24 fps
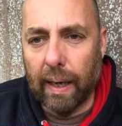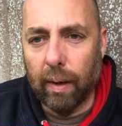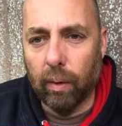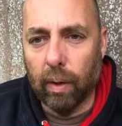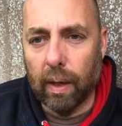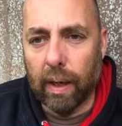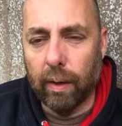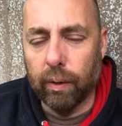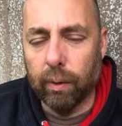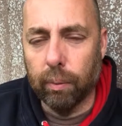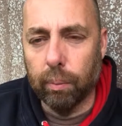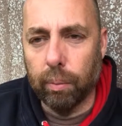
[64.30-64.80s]
out
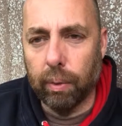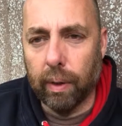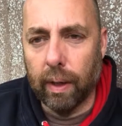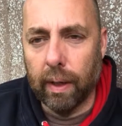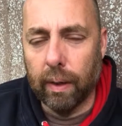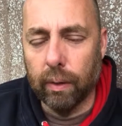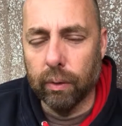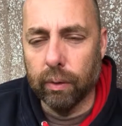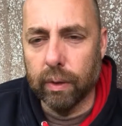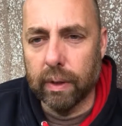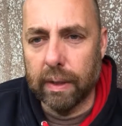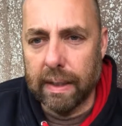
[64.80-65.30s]
loud and
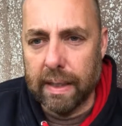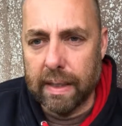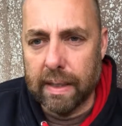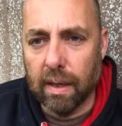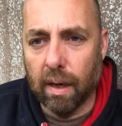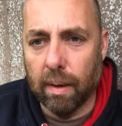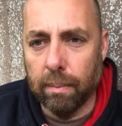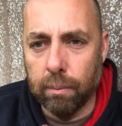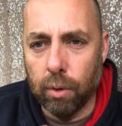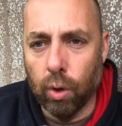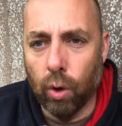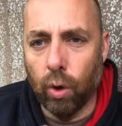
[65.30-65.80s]
proud is
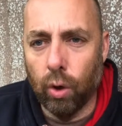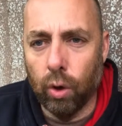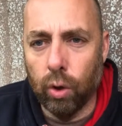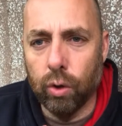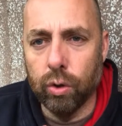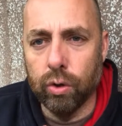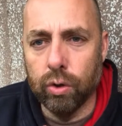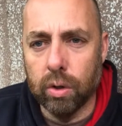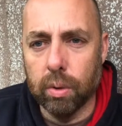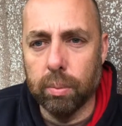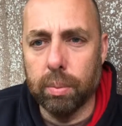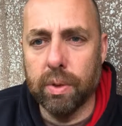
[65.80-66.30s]
I'm not a
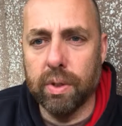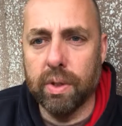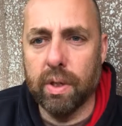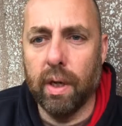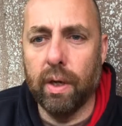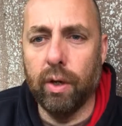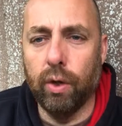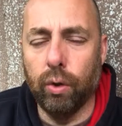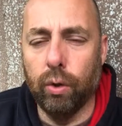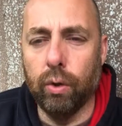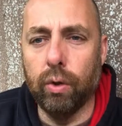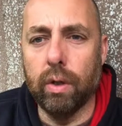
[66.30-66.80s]

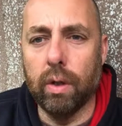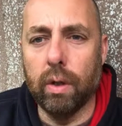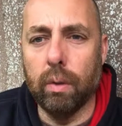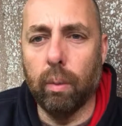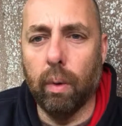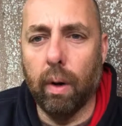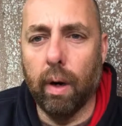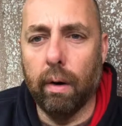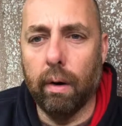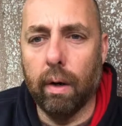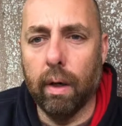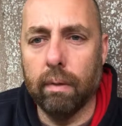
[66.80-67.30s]
100% hoodie
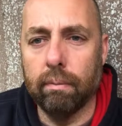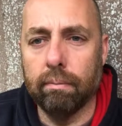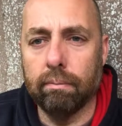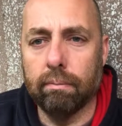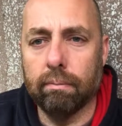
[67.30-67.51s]
wearer.